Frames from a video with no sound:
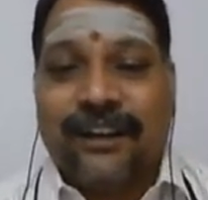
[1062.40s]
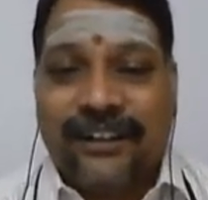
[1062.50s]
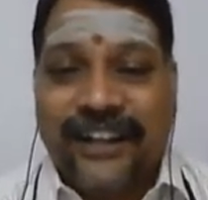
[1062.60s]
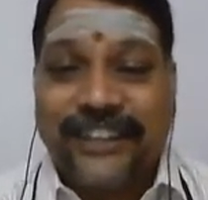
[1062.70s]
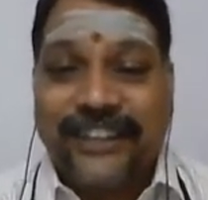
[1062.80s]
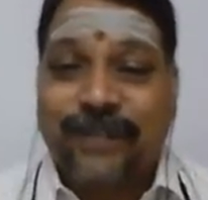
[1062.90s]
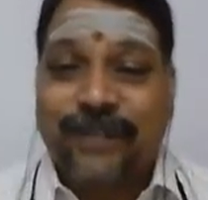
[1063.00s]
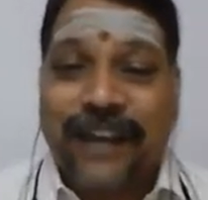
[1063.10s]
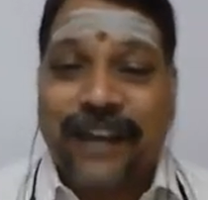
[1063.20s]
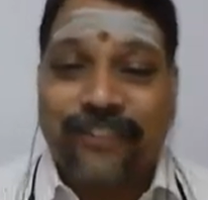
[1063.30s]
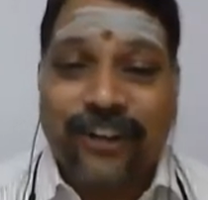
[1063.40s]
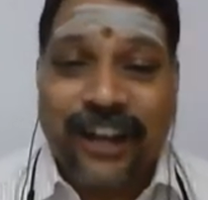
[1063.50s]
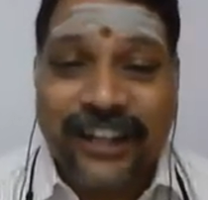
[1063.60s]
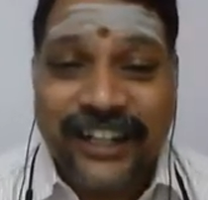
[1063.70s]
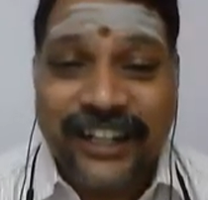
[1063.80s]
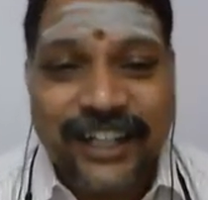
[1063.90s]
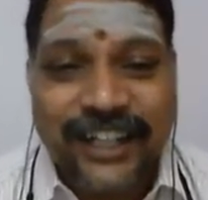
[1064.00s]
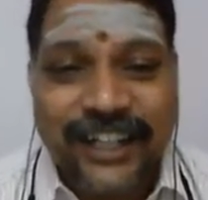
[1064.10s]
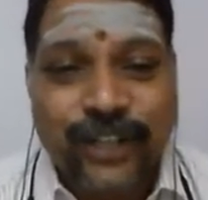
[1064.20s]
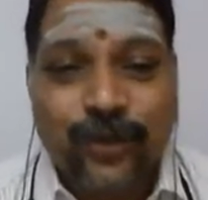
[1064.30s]
National Bank for Agriculture
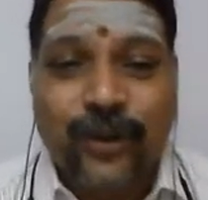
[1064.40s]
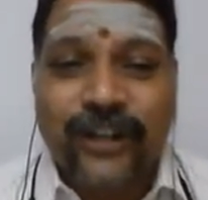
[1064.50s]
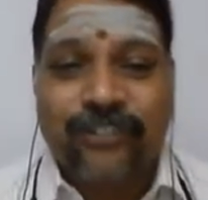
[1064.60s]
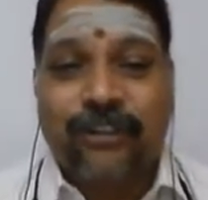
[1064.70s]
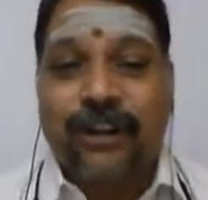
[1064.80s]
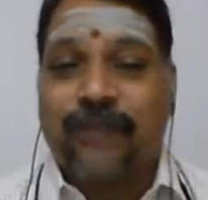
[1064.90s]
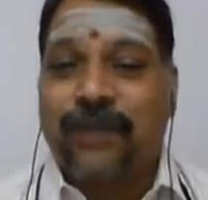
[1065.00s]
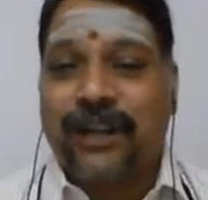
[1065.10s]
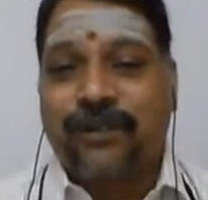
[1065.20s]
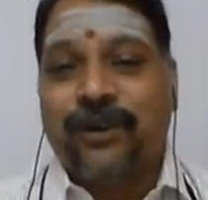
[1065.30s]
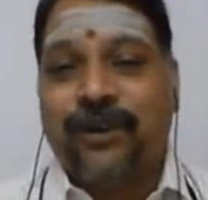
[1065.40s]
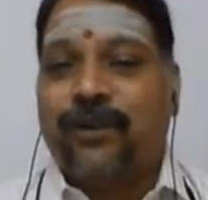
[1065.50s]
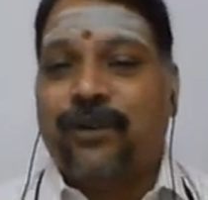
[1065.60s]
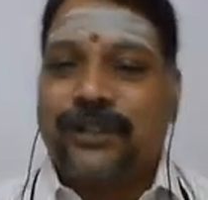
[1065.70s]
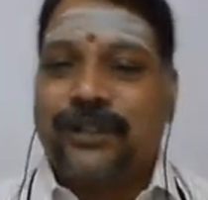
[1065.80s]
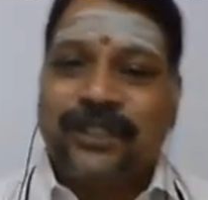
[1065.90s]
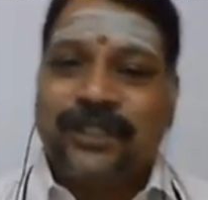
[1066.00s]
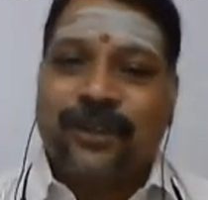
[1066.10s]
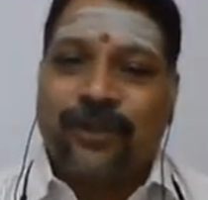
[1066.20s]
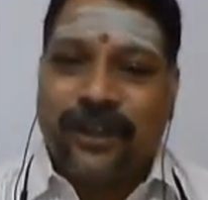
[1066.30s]
and Rural Development. NABARD was,
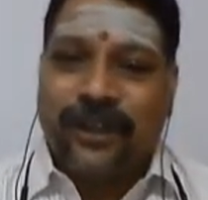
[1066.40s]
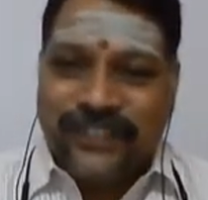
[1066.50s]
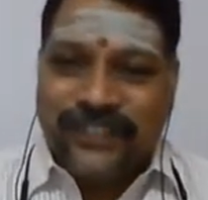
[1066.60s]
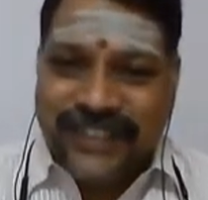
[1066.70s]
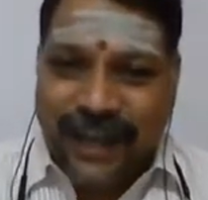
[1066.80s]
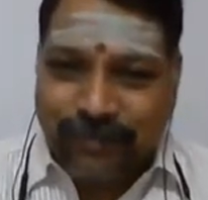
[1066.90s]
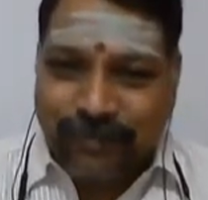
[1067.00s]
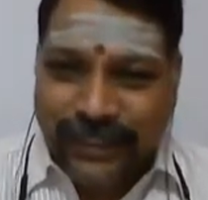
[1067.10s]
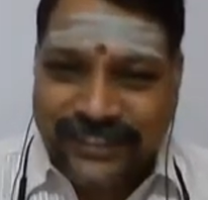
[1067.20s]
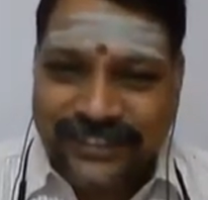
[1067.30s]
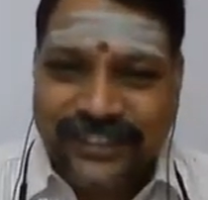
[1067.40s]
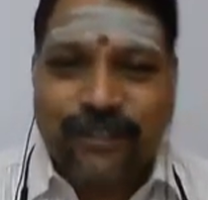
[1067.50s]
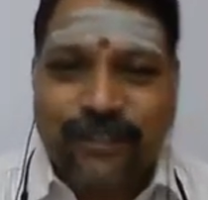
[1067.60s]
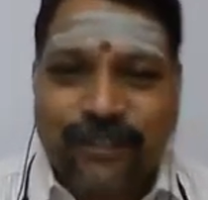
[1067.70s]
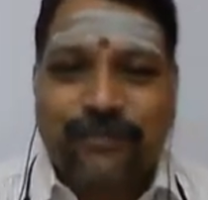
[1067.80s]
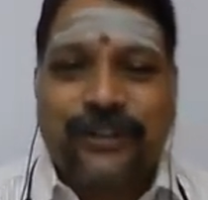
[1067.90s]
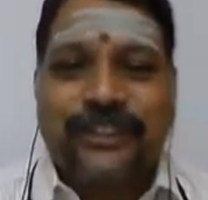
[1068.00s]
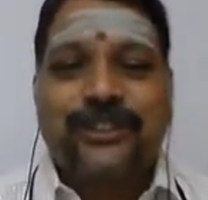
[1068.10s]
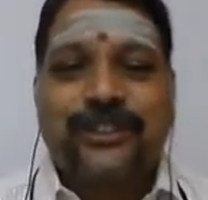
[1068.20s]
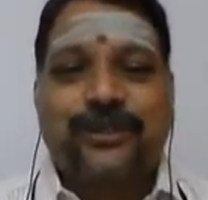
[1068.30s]
which is the apex development
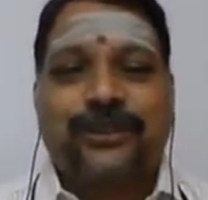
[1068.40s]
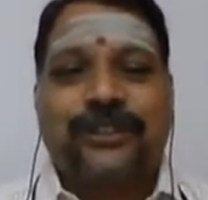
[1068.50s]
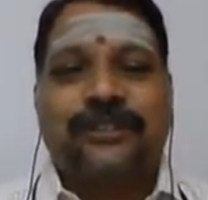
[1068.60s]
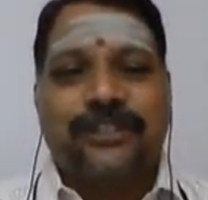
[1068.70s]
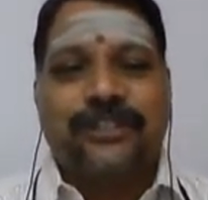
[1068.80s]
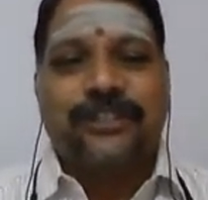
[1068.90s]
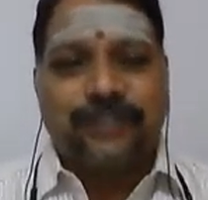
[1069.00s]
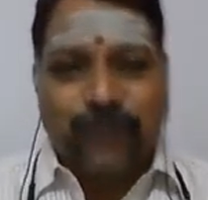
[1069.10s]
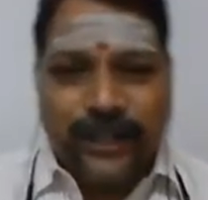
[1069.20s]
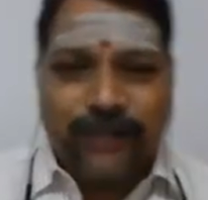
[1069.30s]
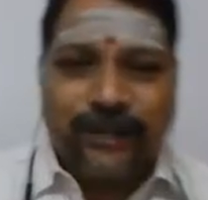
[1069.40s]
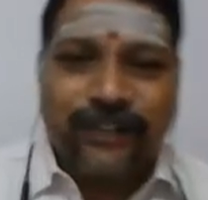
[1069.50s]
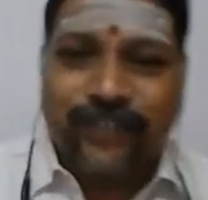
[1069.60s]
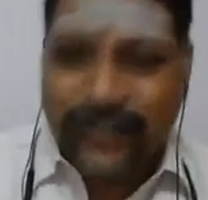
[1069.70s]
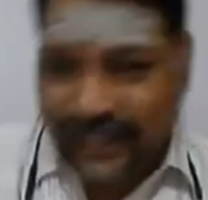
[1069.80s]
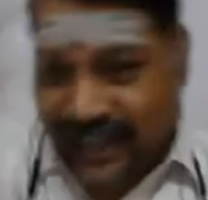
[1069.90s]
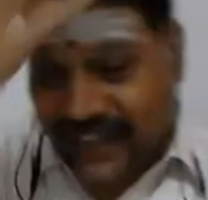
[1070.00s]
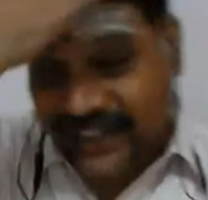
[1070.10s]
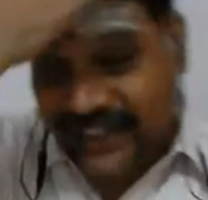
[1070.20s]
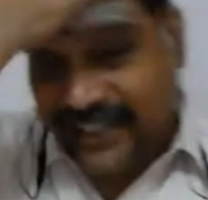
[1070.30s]
institution, is only meant for the
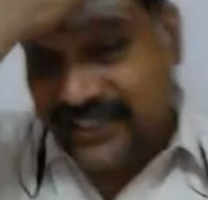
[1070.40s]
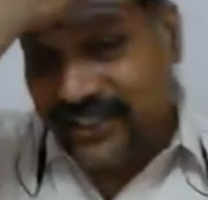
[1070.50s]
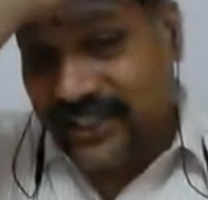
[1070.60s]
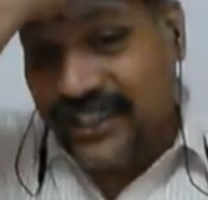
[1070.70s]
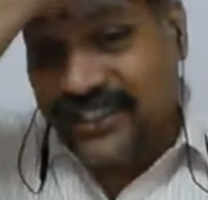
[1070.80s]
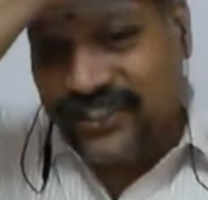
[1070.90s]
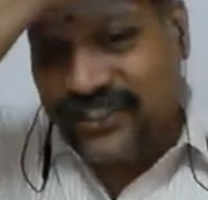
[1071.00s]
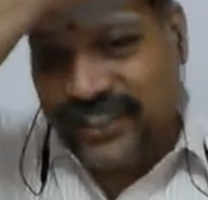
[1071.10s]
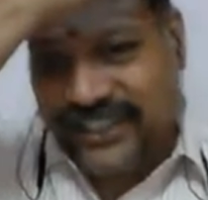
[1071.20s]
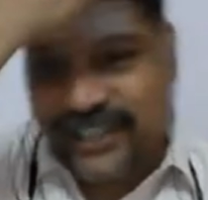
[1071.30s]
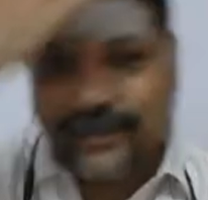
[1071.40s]
agricultural sector.